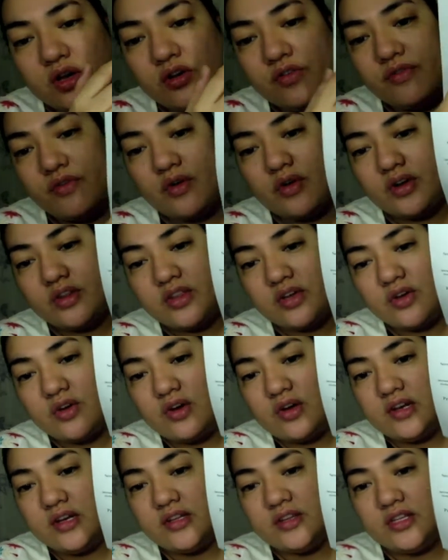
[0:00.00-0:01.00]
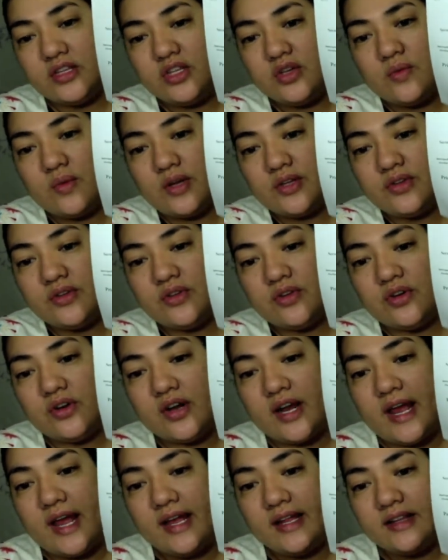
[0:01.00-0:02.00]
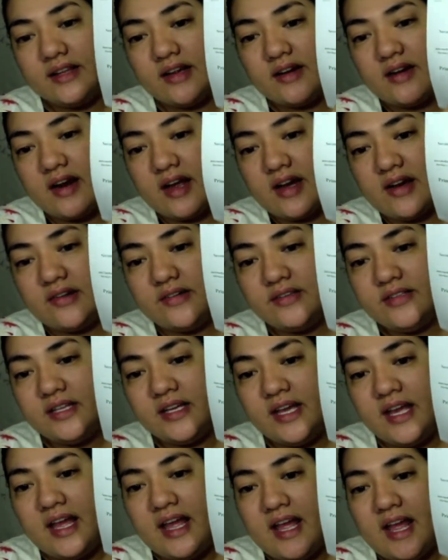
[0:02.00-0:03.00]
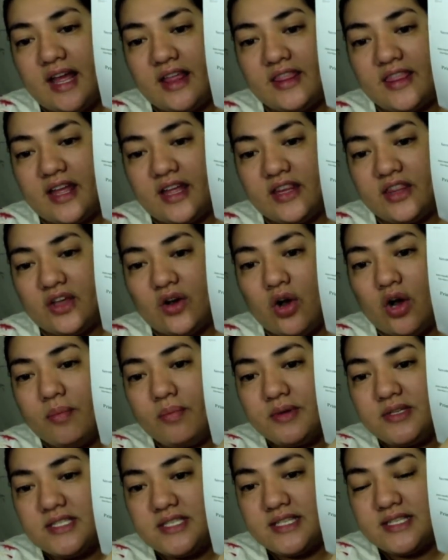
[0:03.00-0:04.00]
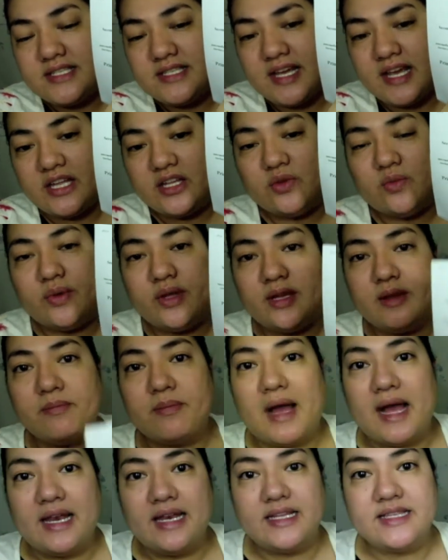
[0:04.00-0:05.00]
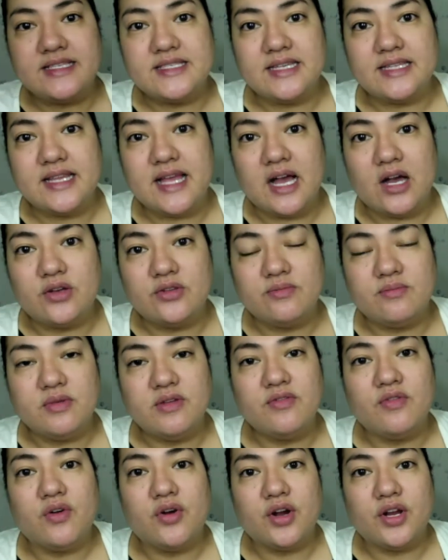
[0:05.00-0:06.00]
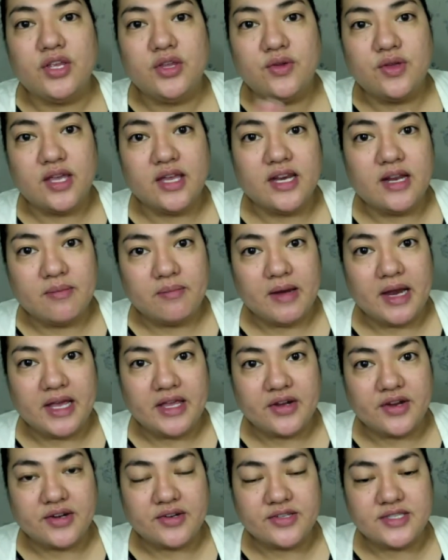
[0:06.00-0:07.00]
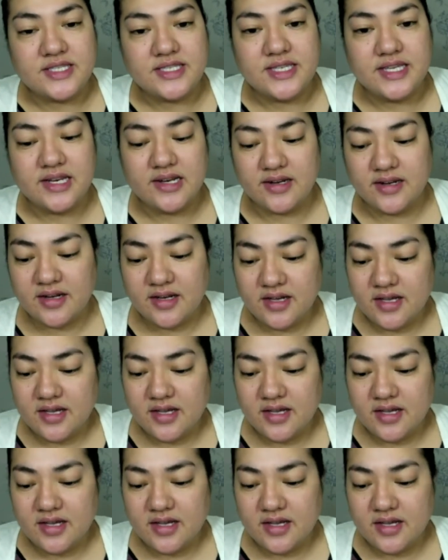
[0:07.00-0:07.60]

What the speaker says: for the color that you want to correct around, and then the opposite side will balance it out before you can apply your concealer.